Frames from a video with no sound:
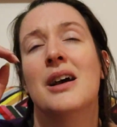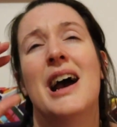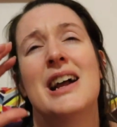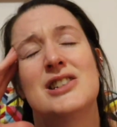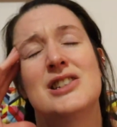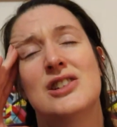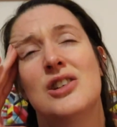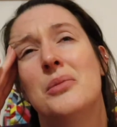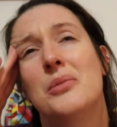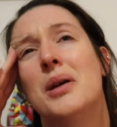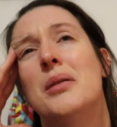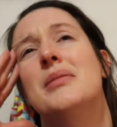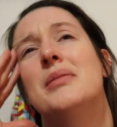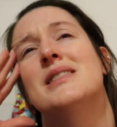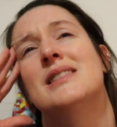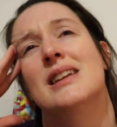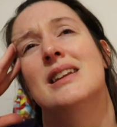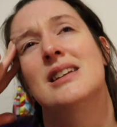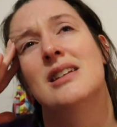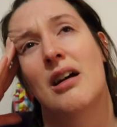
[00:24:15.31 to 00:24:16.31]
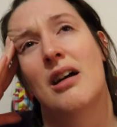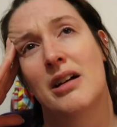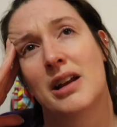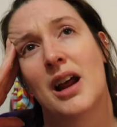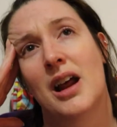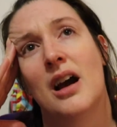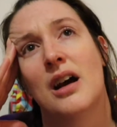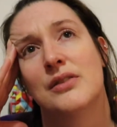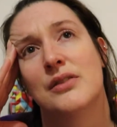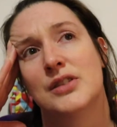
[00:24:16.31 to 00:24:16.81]
Actually, no, maybe it's a 9
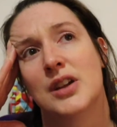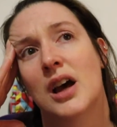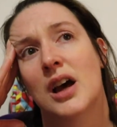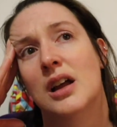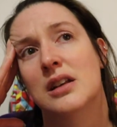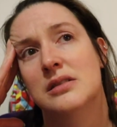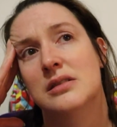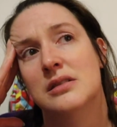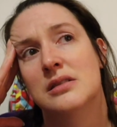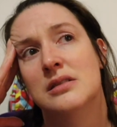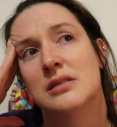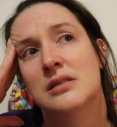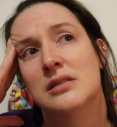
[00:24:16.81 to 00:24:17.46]
out of 10.